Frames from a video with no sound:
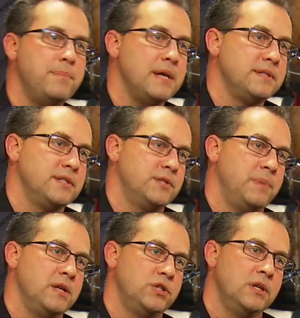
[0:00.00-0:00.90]
best
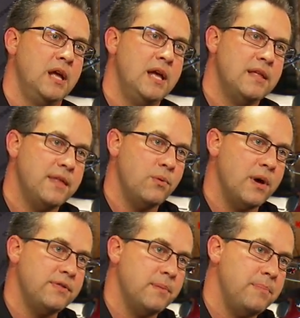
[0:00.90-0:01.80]
suspension. They
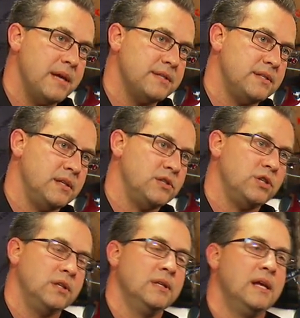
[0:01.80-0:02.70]
want the best
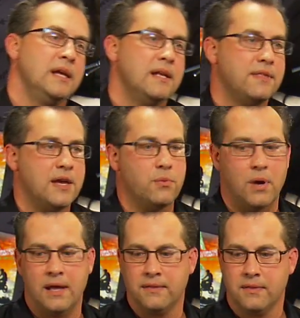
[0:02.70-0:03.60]
engine. They
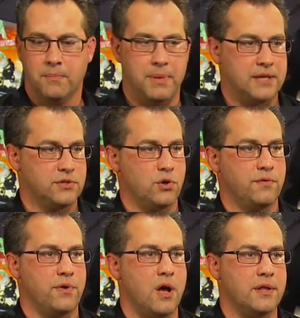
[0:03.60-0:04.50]
want the best
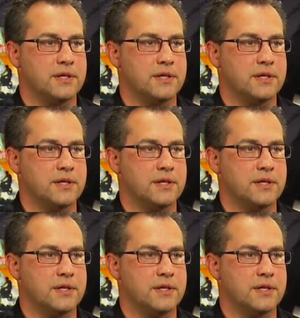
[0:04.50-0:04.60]
overall